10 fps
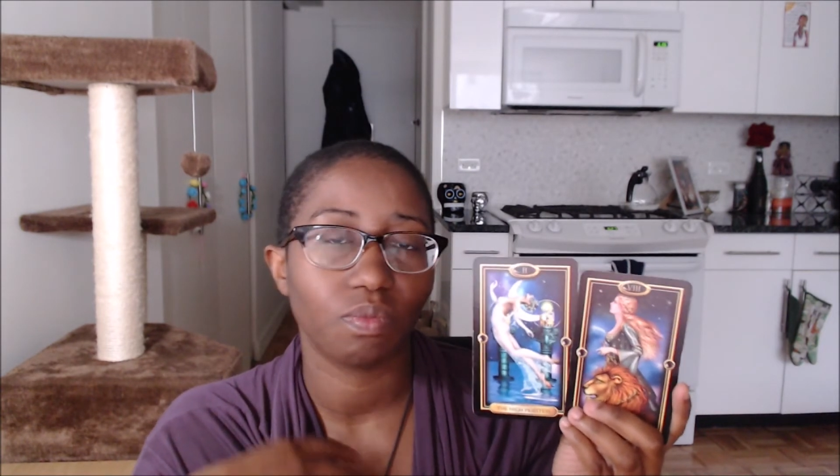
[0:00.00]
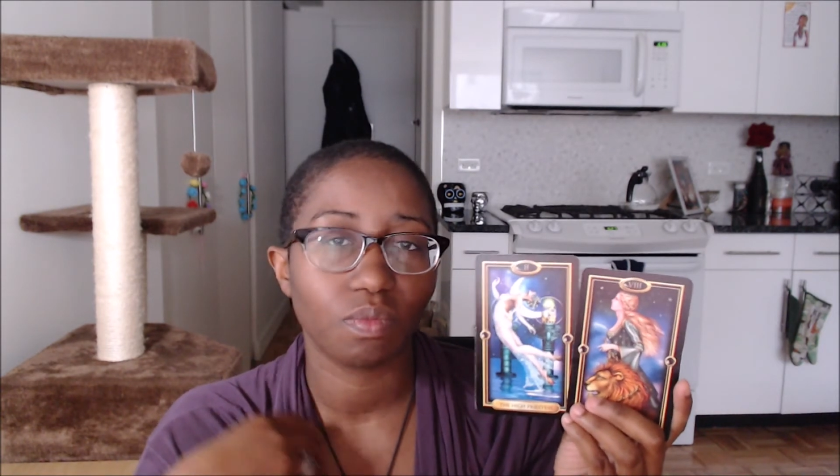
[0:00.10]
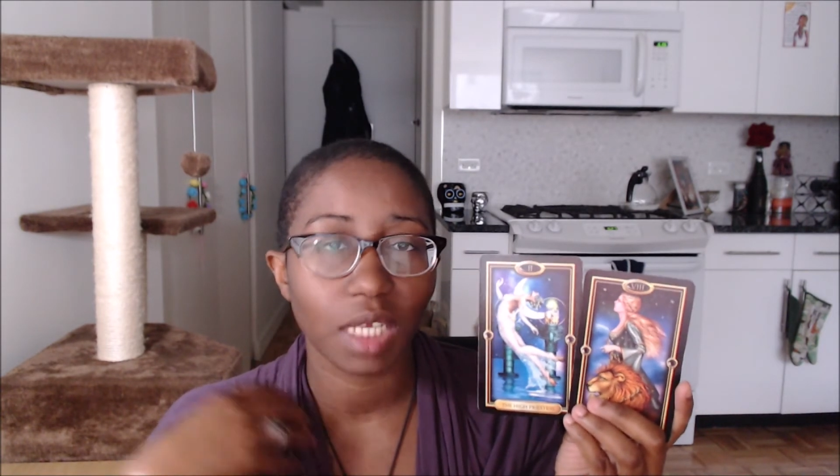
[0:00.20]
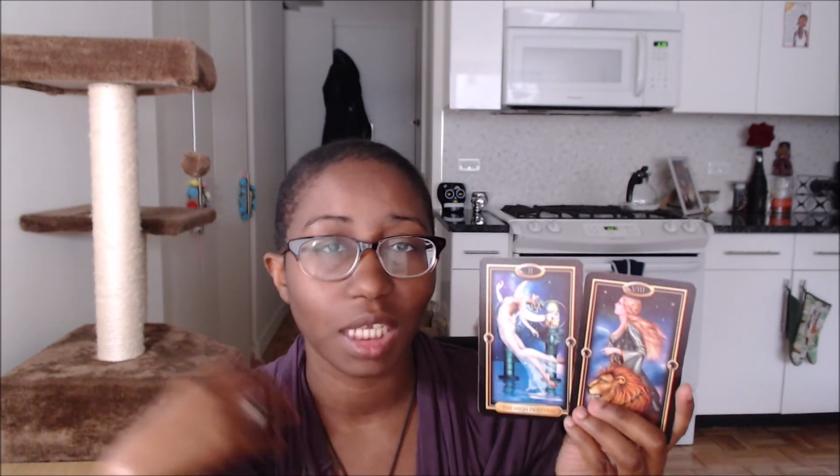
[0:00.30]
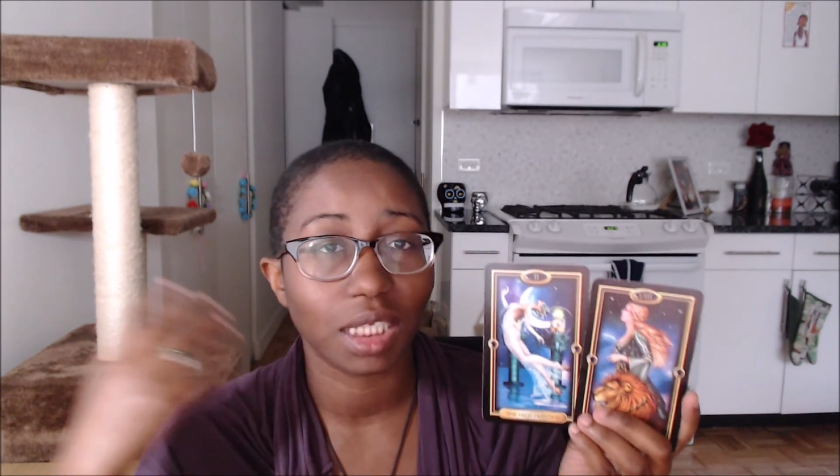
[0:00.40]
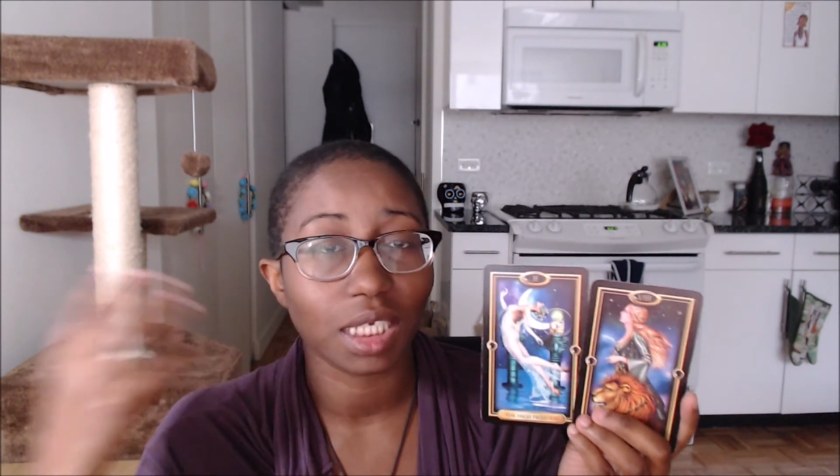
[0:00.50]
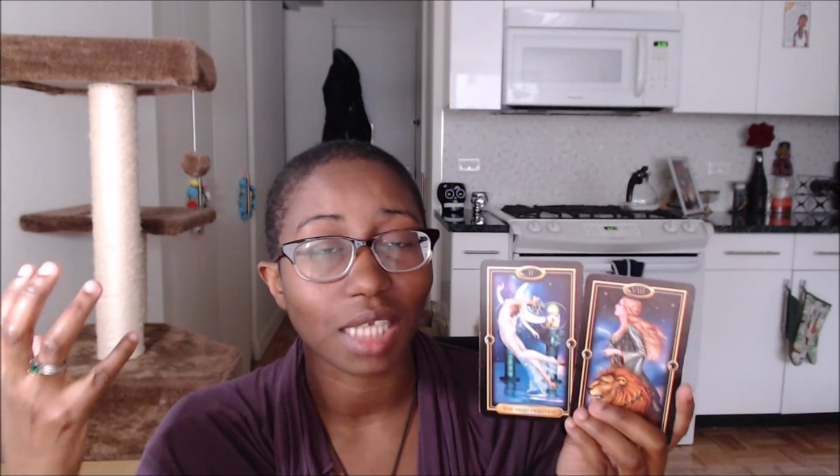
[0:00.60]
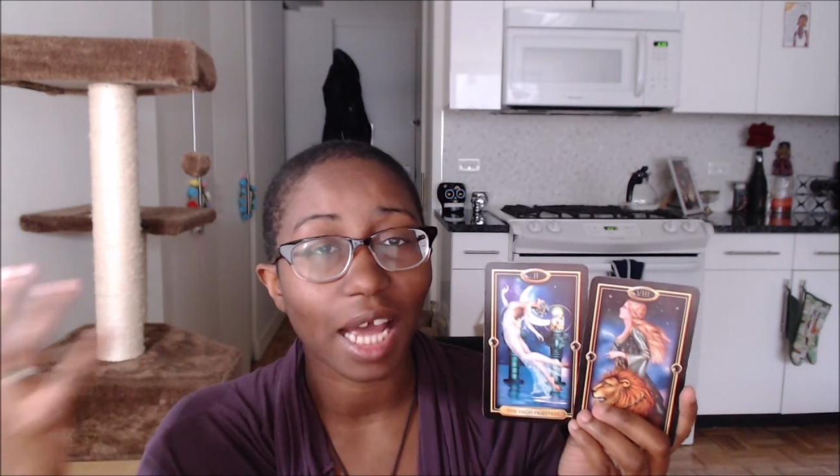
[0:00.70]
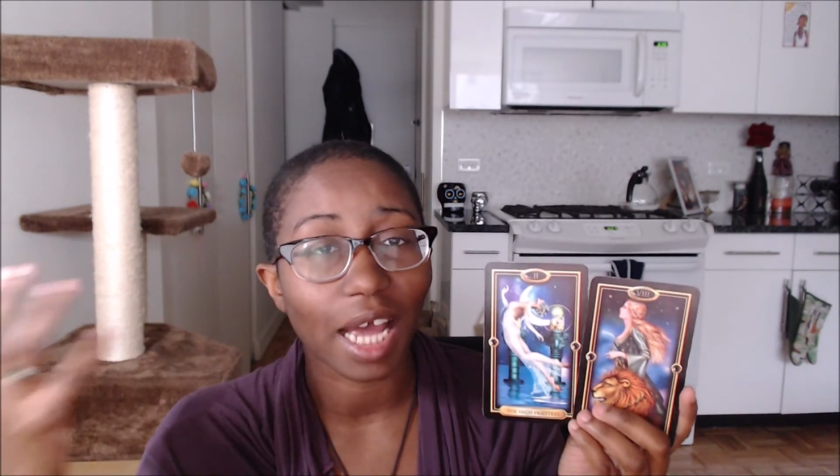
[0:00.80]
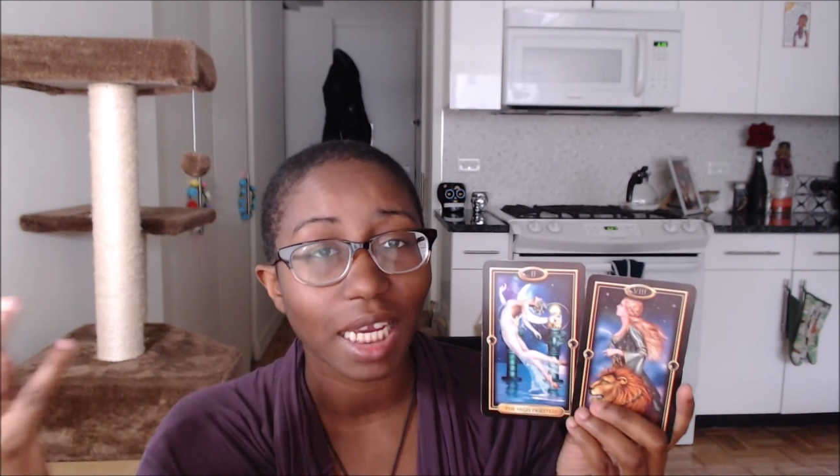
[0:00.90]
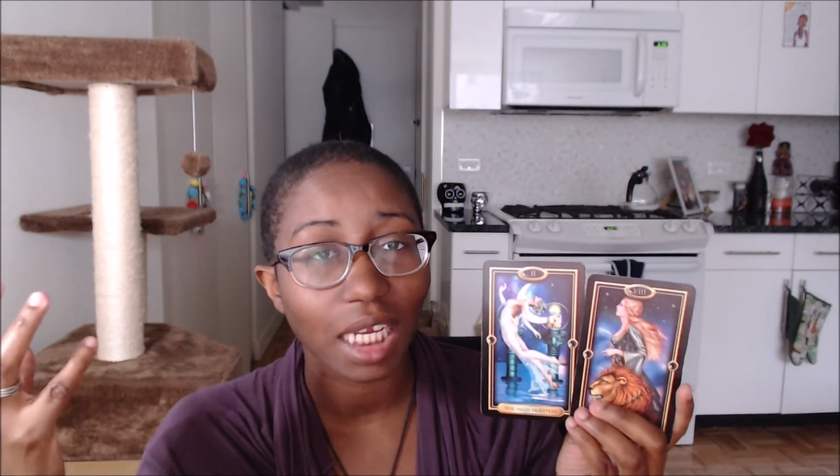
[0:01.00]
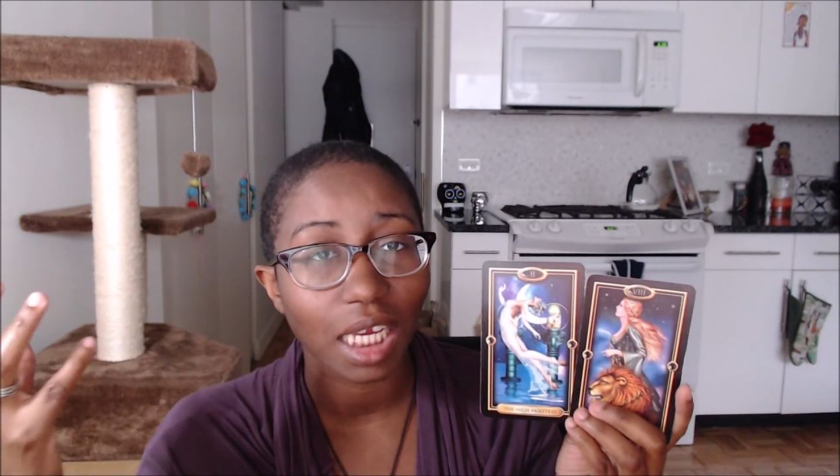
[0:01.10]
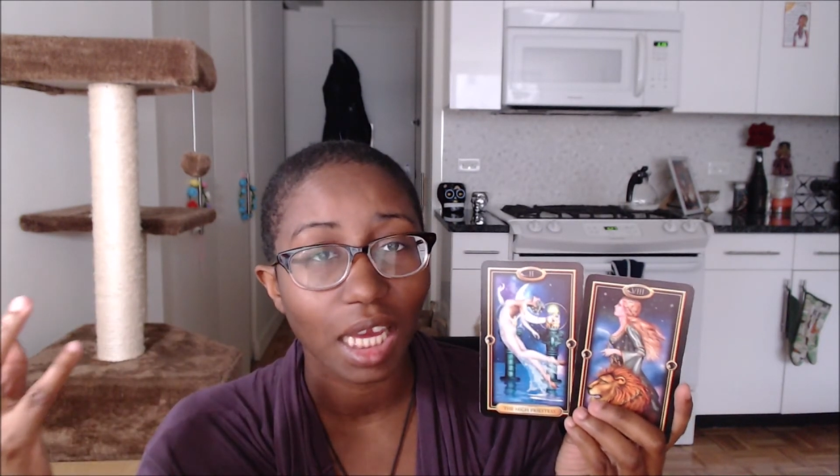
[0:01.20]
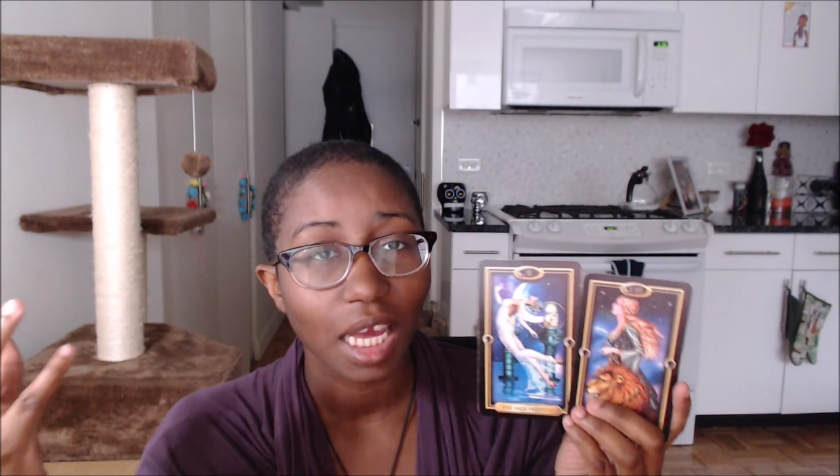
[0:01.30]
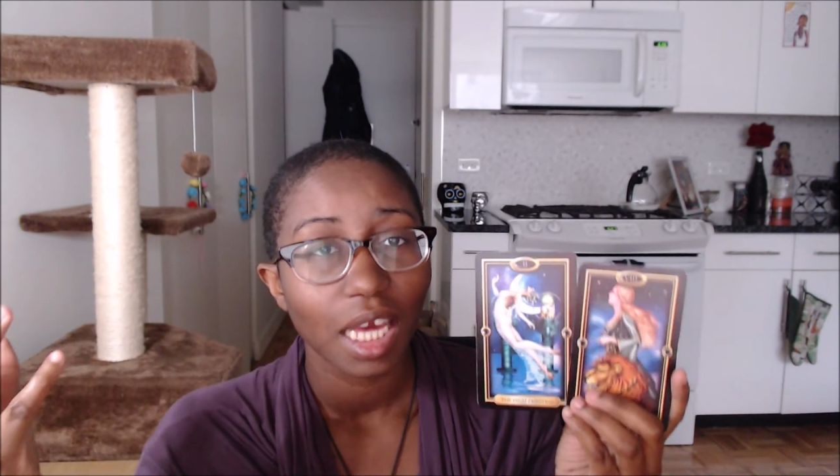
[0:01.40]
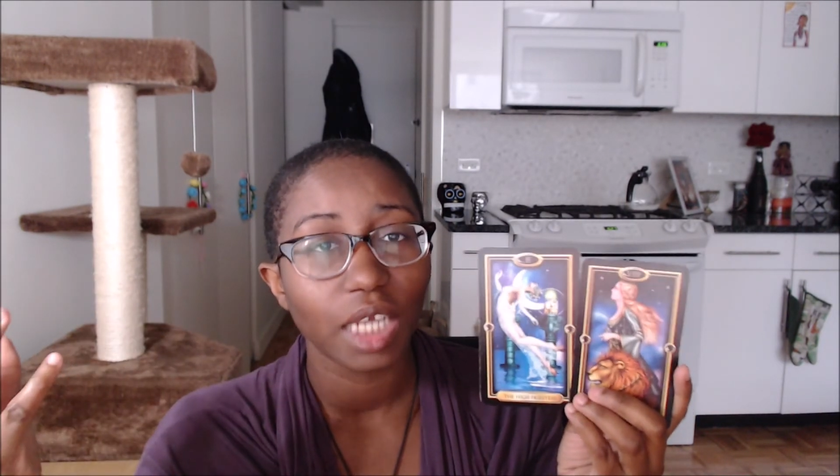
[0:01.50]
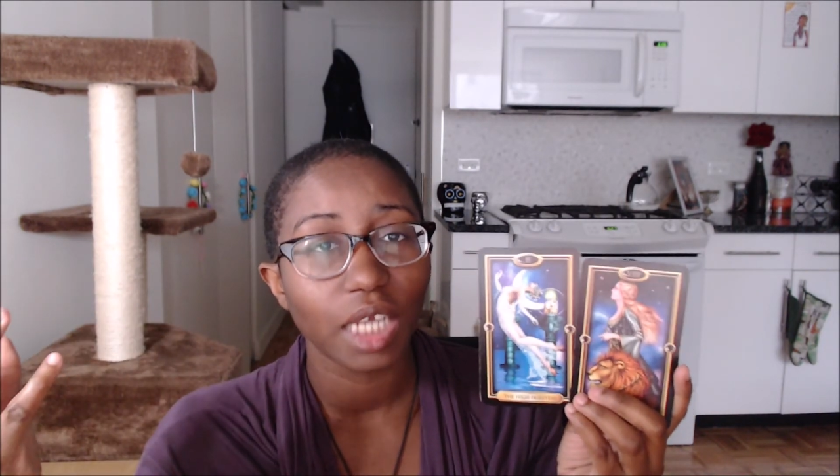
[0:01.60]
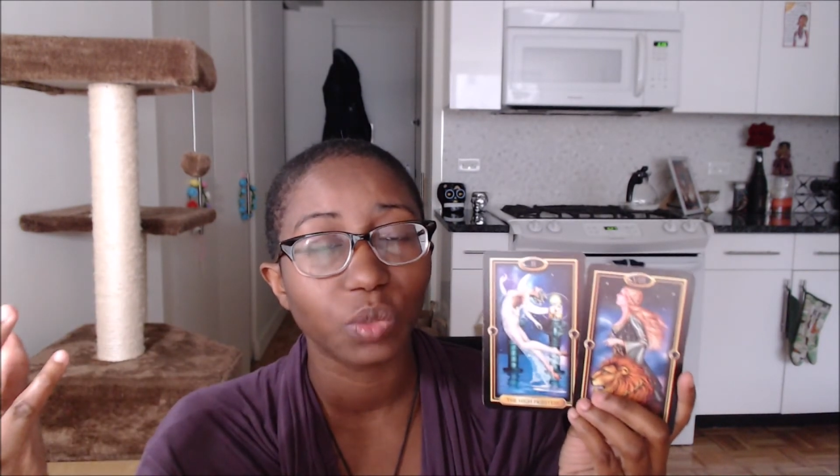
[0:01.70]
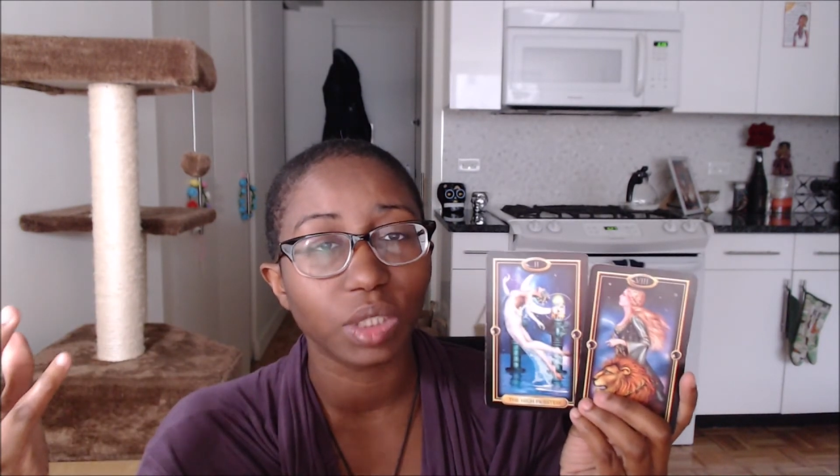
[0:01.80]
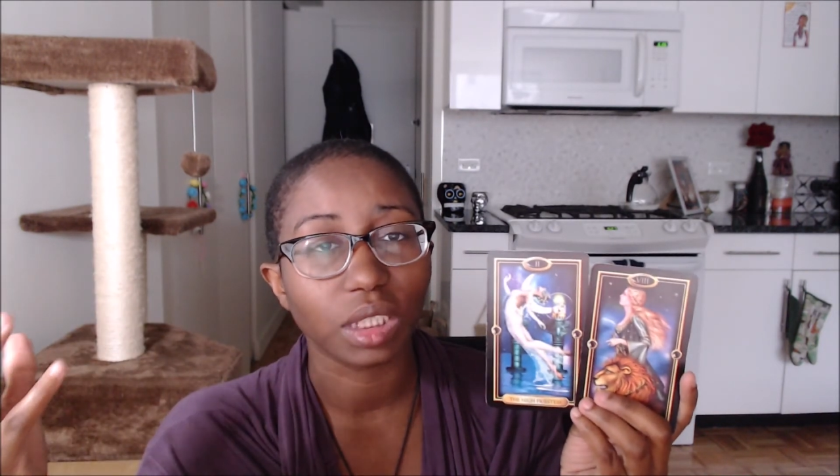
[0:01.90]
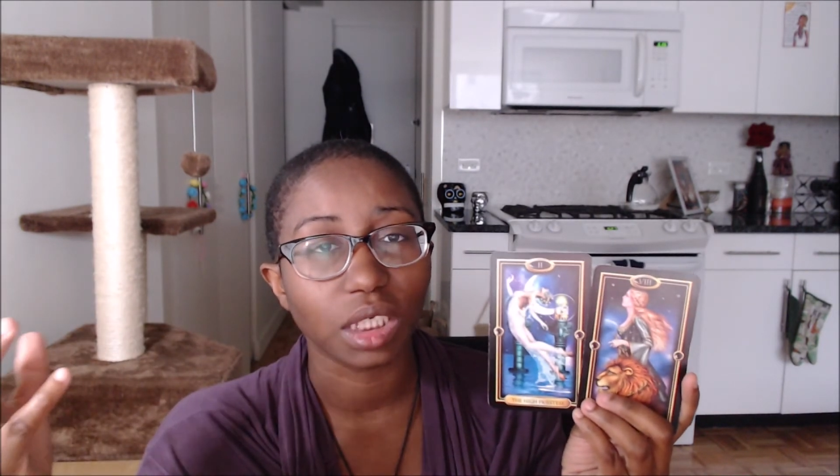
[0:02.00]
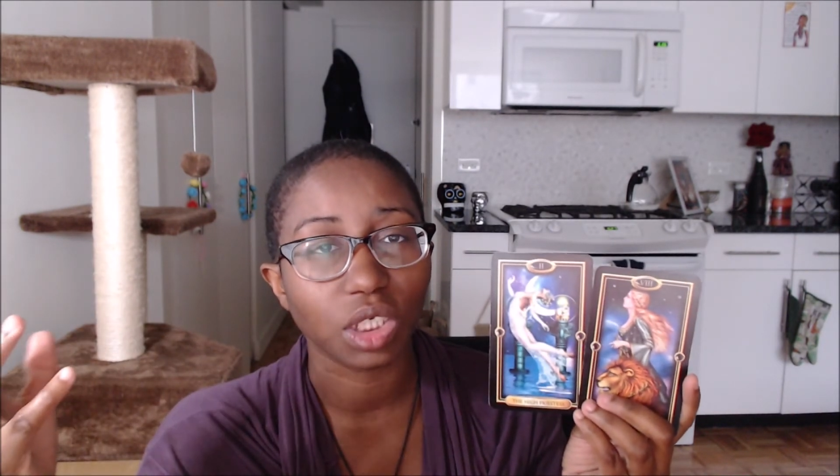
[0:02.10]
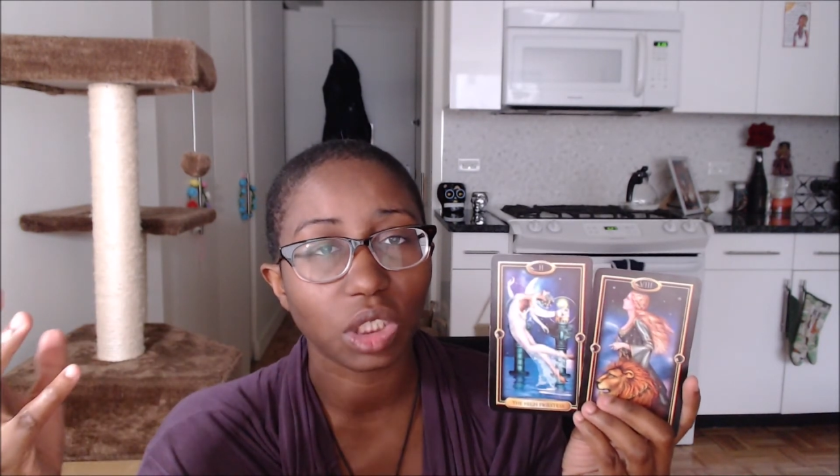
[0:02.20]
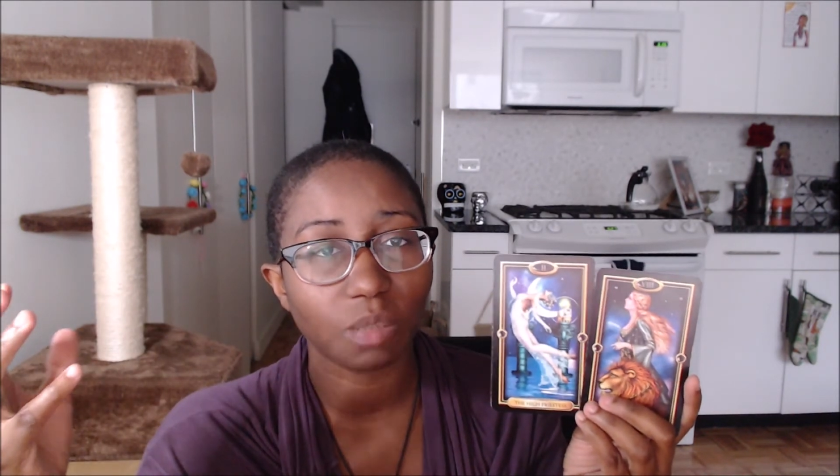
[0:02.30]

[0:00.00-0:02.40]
in society. It's really just